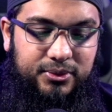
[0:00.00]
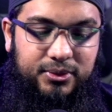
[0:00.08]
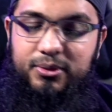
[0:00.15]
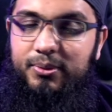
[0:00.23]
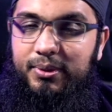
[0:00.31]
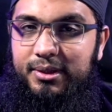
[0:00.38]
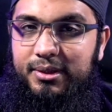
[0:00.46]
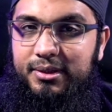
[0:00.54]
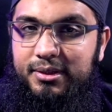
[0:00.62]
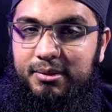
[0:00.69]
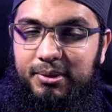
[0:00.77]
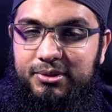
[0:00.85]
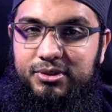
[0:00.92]
So
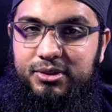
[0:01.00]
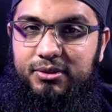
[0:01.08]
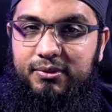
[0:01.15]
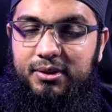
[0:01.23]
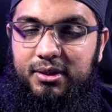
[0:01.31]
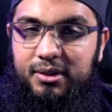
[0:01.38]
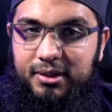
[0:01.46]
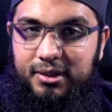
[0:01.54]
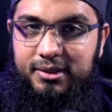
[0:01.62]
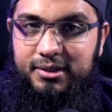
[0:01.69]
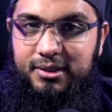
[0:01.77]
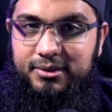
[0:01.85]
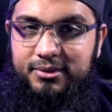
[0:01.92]
when the Messenger of Allah
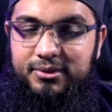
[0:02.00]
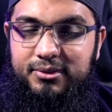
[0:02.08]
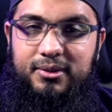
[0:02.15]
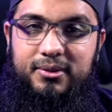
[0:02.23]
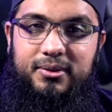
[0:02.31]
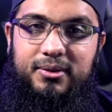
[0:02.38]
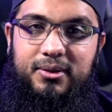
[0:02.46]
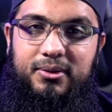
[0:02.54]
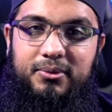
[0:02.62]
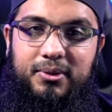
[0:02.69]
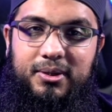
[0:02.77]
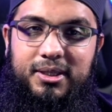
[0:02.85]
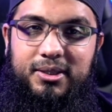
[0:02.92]
heard this,
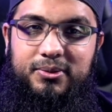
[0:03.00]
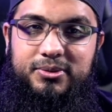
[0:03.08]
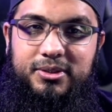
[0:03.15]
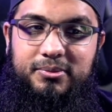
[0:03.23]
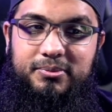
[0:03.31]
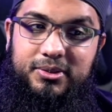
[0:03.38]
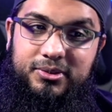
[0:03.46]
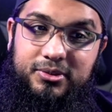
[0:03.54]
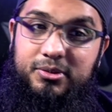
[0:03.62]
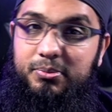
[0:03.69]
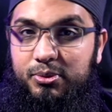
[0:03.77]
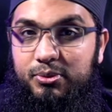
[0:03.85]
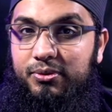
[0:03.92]
sallallahu alaihi wasallam, this is
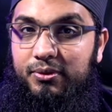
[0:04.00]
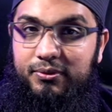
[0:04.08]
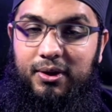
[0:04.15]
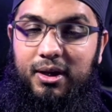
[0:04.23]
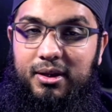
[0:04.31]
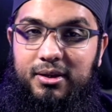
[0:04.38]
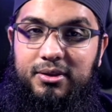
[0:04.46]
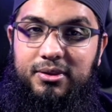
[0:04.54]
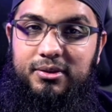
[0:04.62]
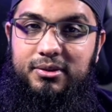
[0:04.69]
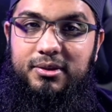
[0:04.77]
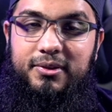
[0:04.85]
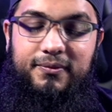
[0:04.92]
the proof of
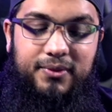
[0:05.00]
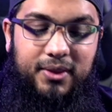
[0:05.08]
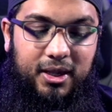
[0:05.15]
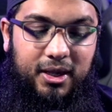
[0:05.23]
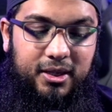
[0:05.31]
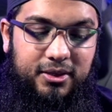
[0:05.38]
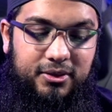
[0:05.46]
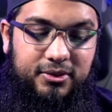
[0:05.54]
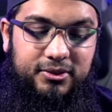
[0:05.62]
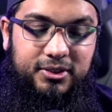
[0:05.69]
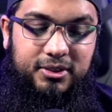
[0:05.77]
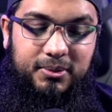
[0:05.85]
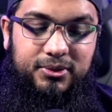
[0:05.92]
Haritha,
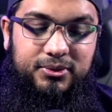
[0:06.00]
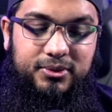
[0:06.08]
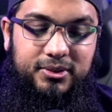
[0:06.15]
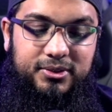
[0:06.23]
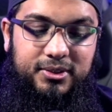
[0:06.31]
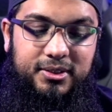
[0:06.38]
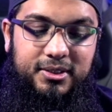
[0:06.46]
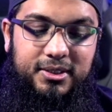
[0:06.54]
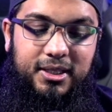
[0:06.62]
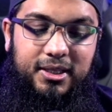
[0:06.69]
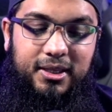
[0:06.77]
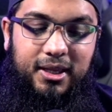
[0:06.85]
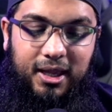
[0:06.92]
Haritha's iman. So he said,
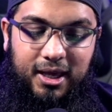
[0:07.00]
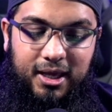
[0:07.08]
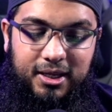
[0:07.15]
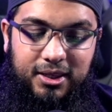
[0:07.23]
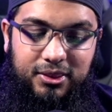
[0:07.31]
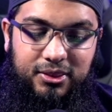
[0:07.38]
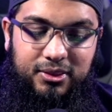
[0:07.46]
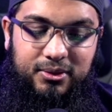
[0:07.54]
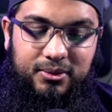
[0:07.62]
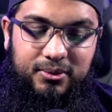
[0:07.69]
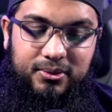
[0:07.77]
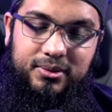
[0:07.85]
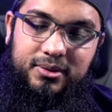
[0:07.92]
"Ya Harith,"
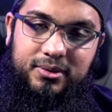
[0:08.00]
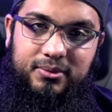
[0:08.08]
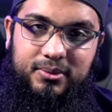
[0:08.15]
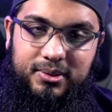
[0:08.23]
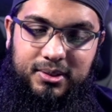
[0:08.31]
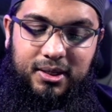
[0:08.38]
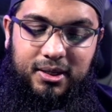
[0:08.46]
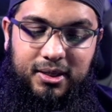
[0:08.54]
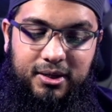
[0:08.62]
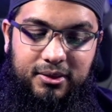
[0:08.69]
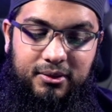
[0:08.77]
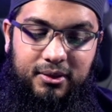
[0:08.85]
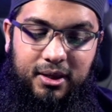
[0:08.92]
or in other words, "Ya
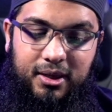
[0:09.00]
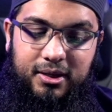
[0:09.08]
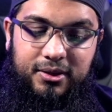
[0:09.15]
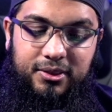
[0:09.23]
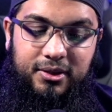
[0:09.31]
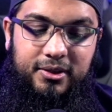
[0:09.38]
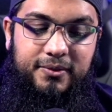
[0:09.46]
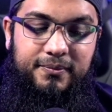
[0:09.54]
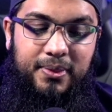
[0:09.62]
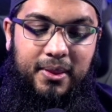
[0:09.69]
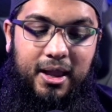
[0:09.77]
Haritha, Haritha,